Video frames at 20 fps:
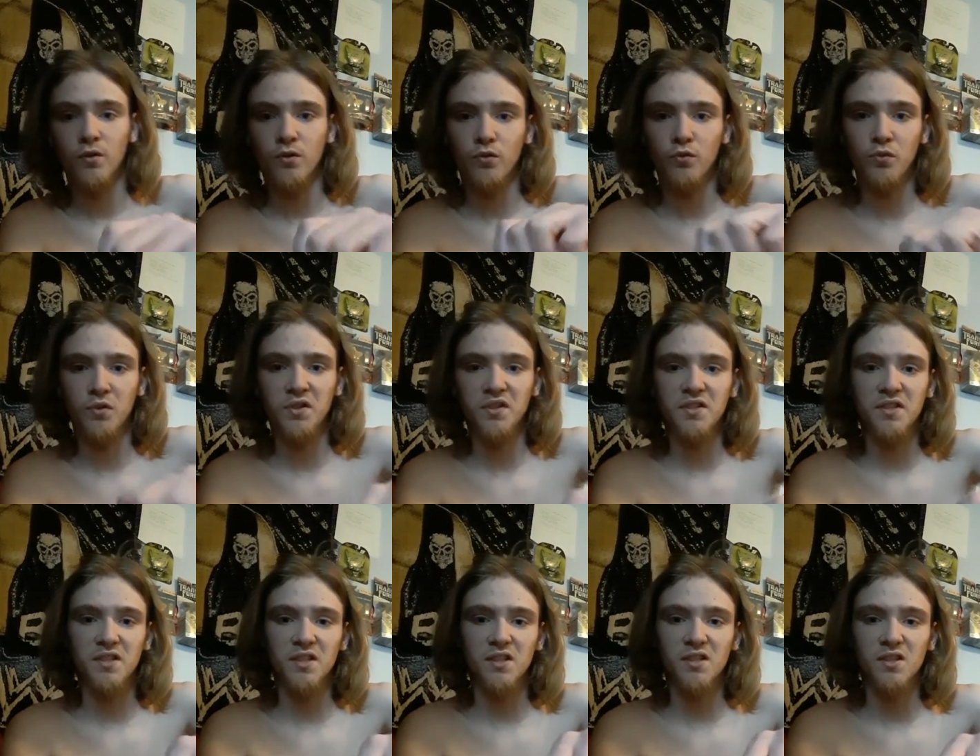
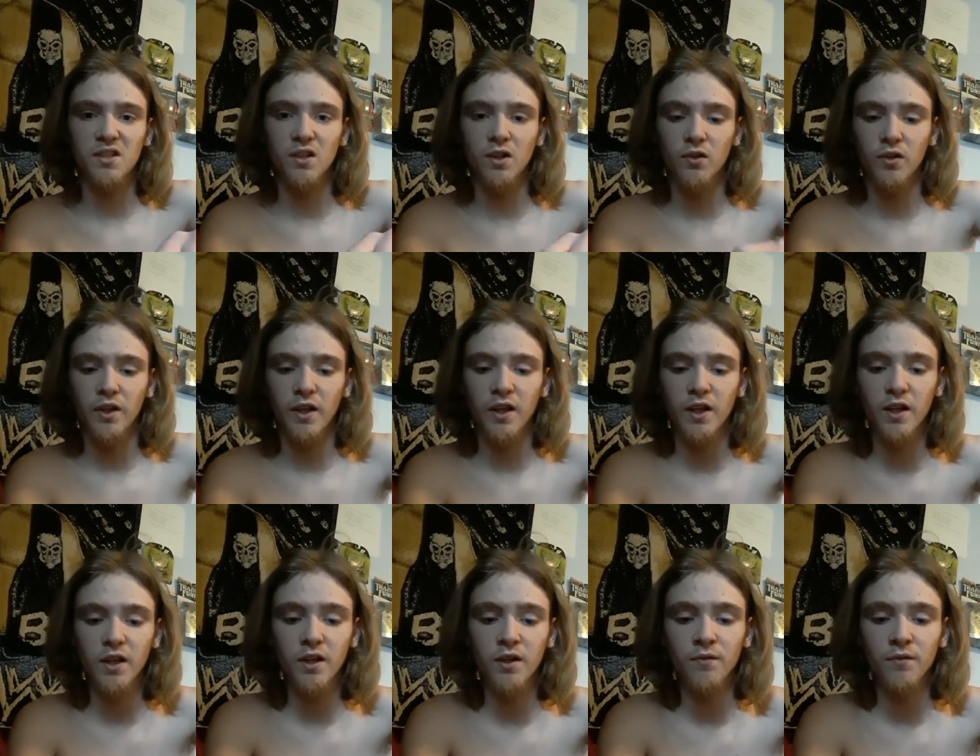360 on the
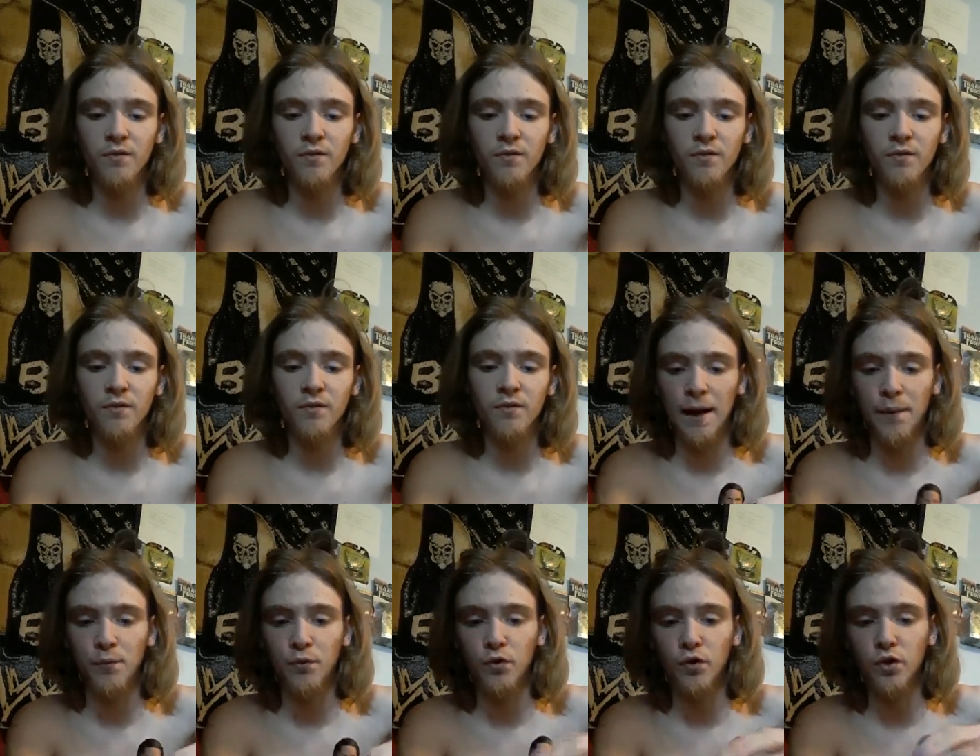head, the
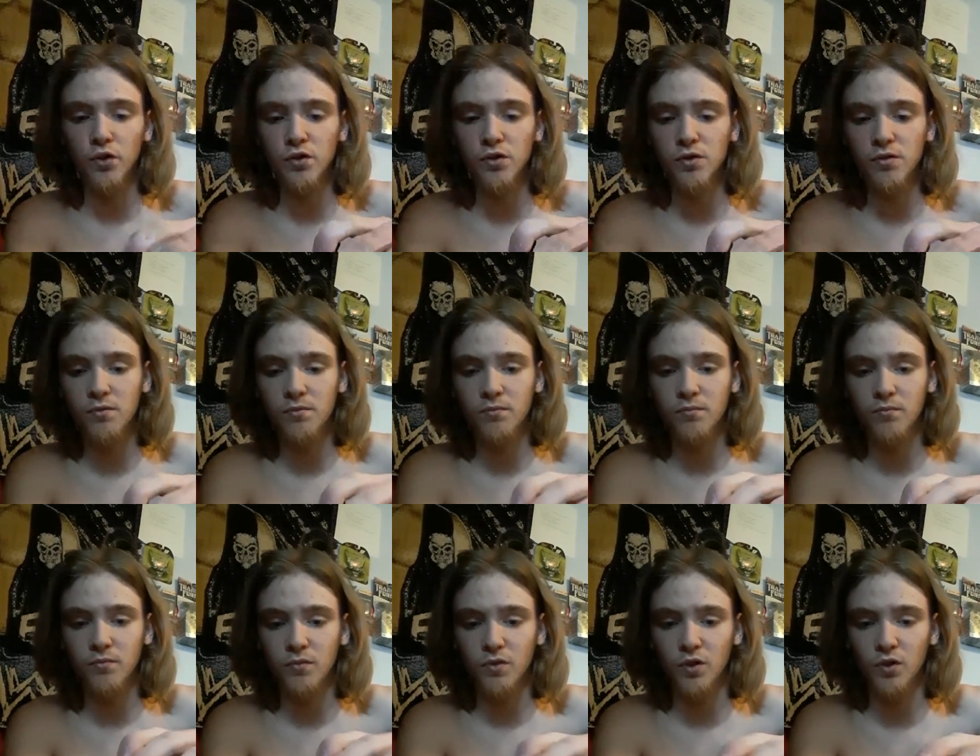ab crunch,
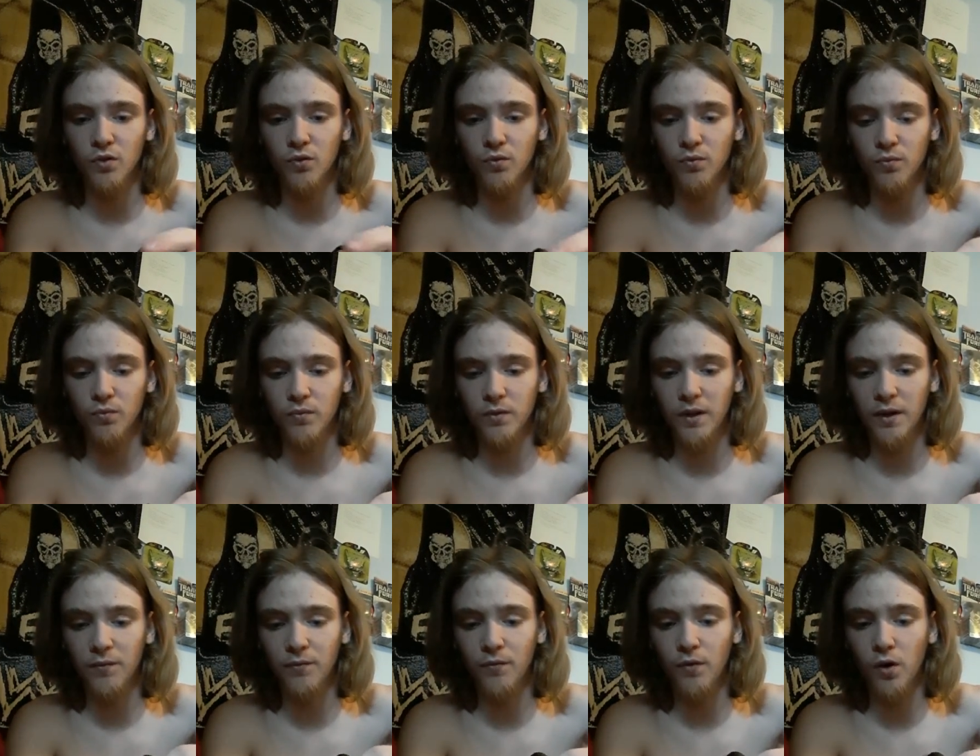go
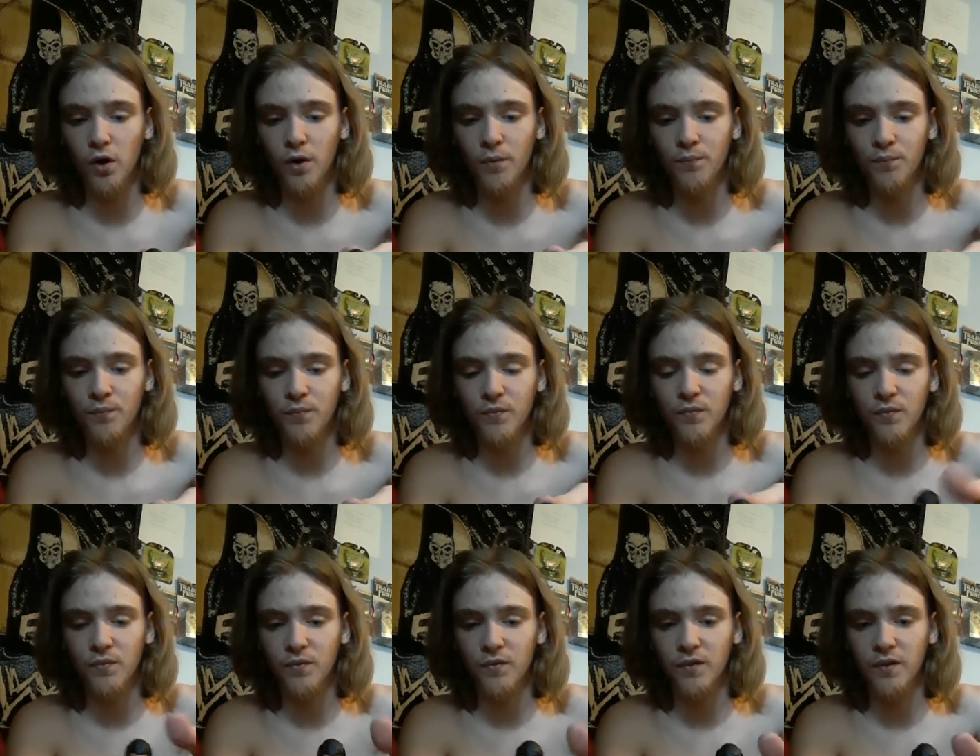that far,
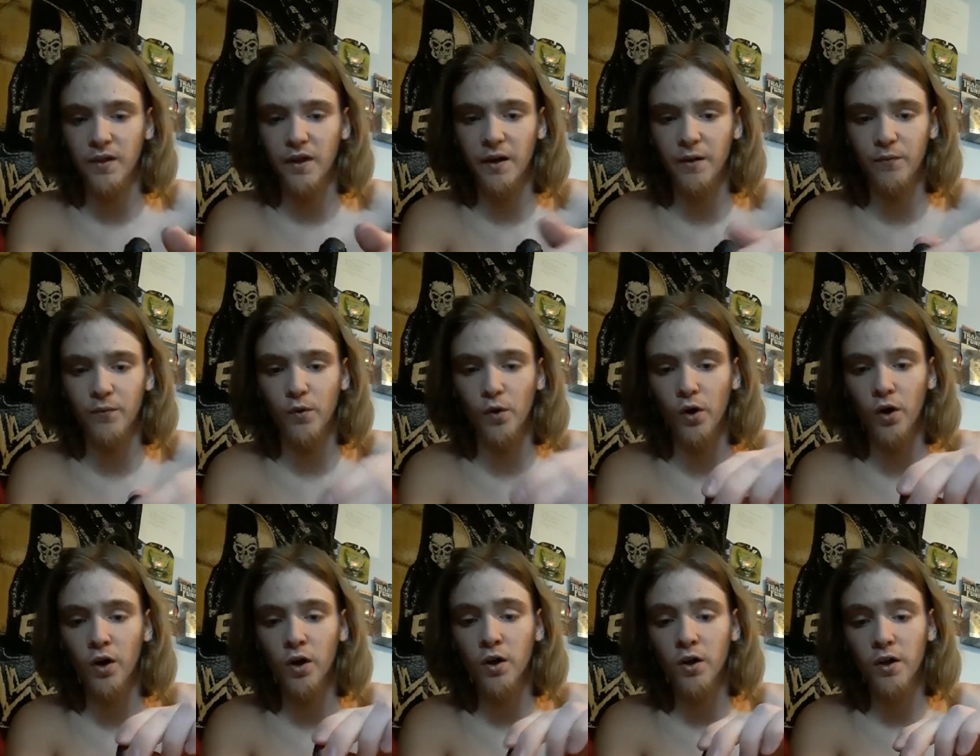that
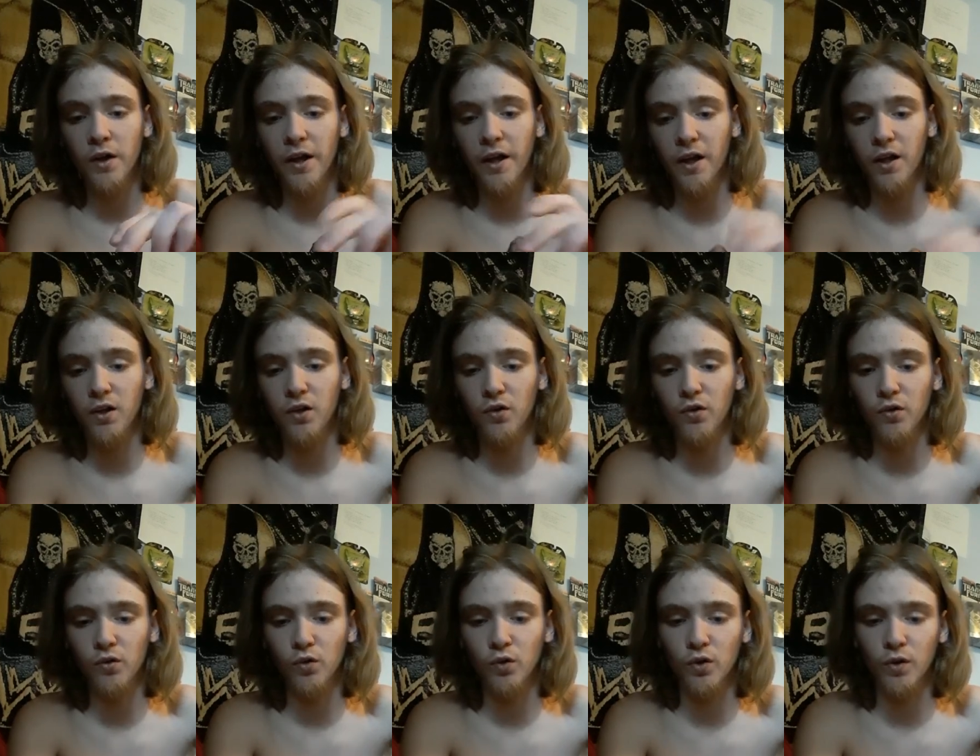far. Head, you
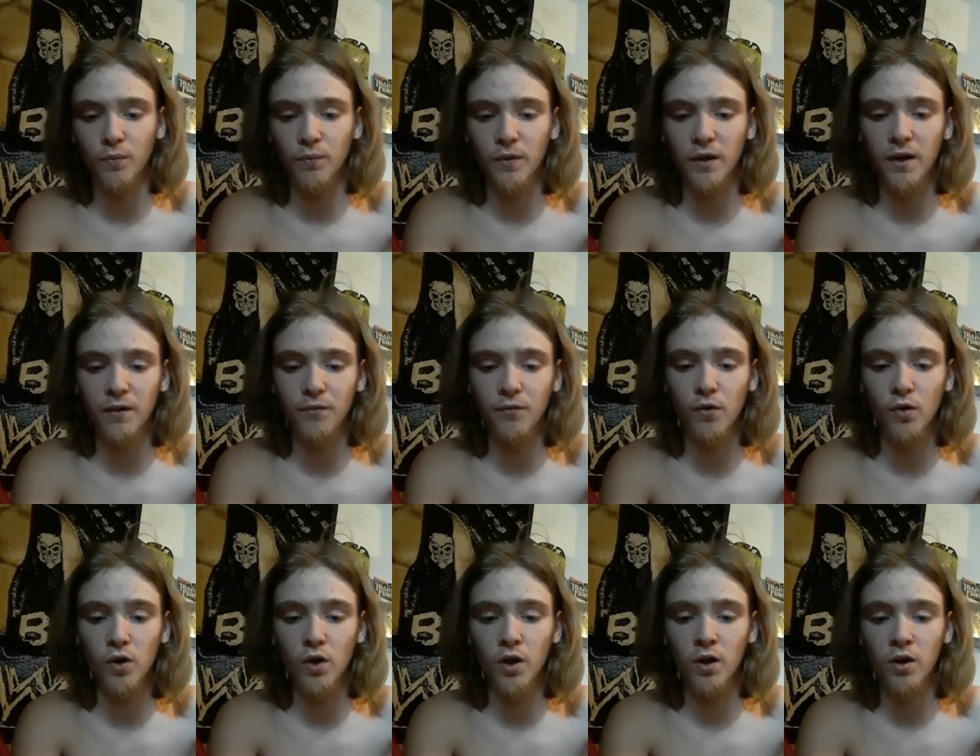can look up that
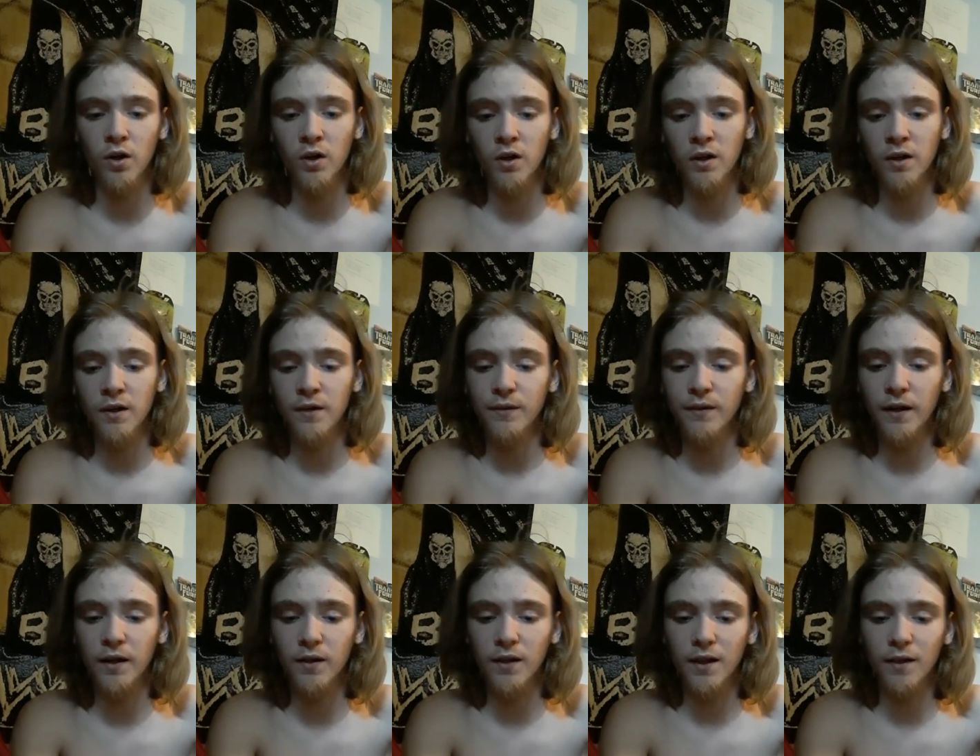far,
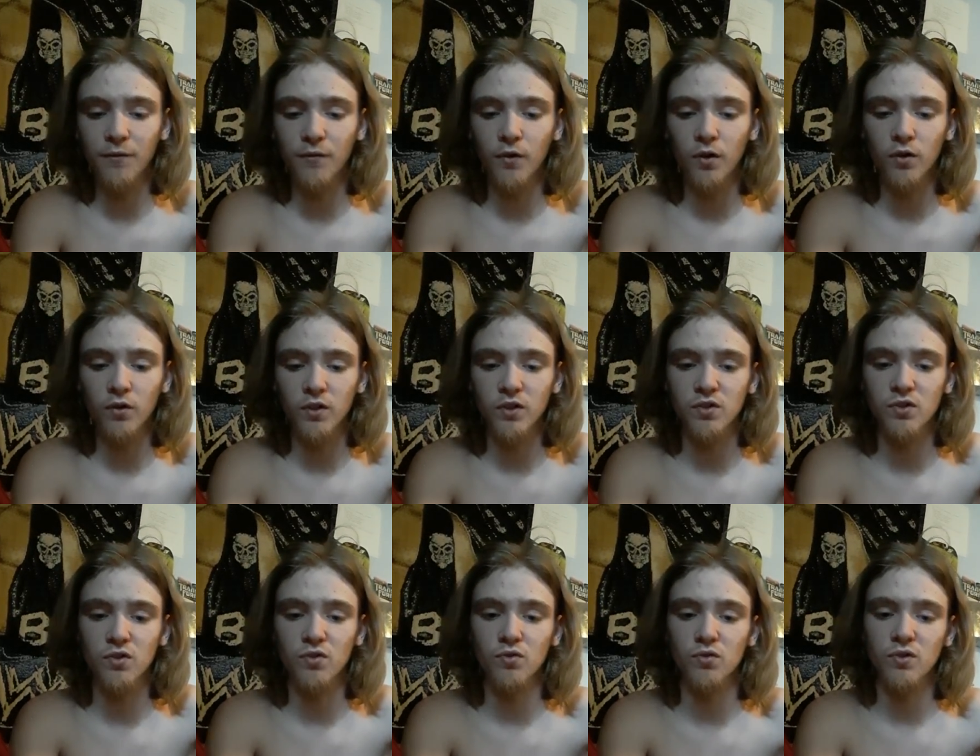down that far
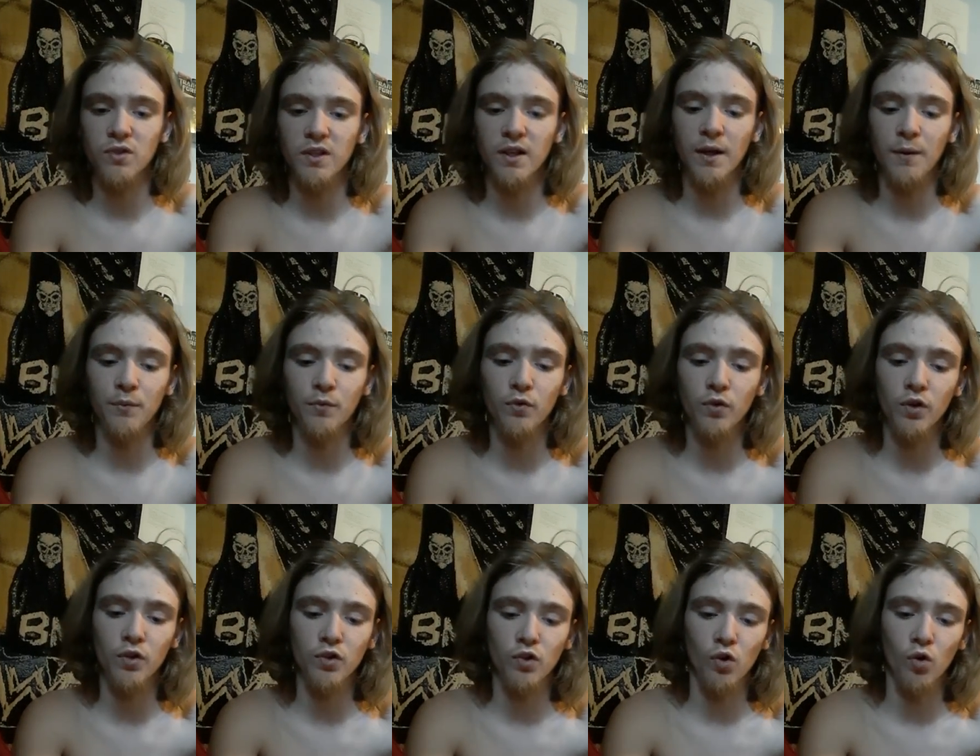unless you use the ab
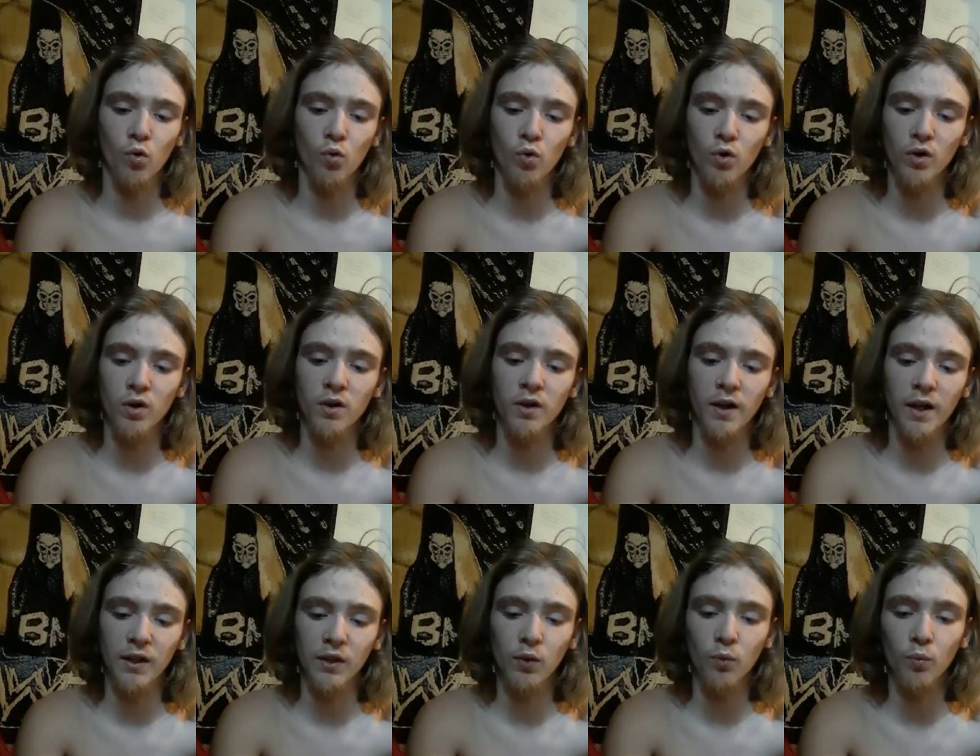crunch, or
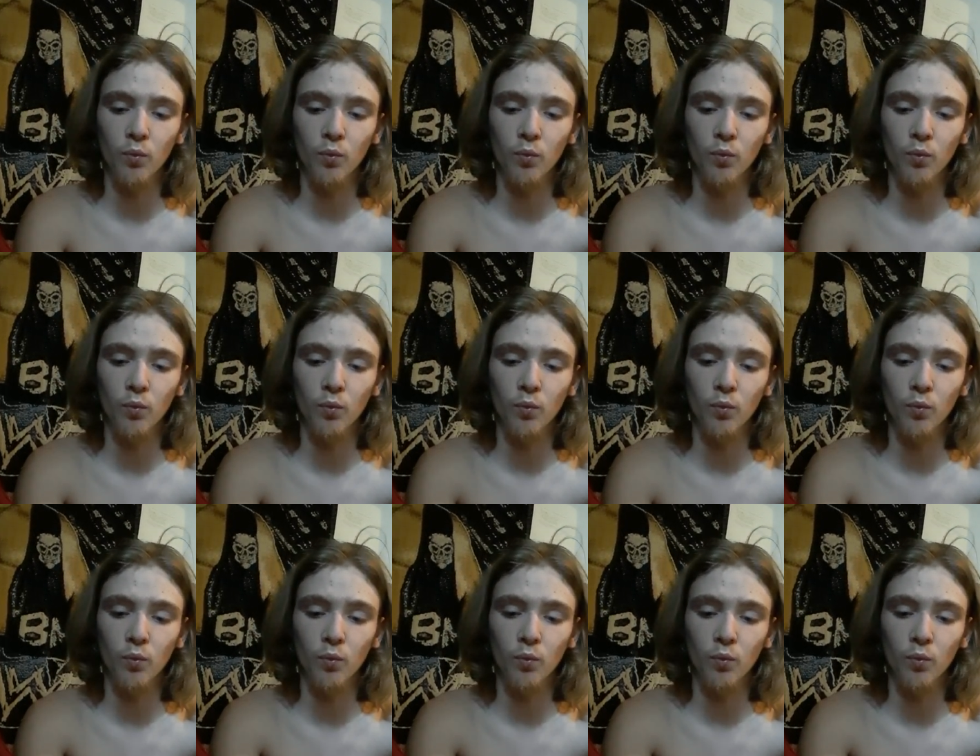at the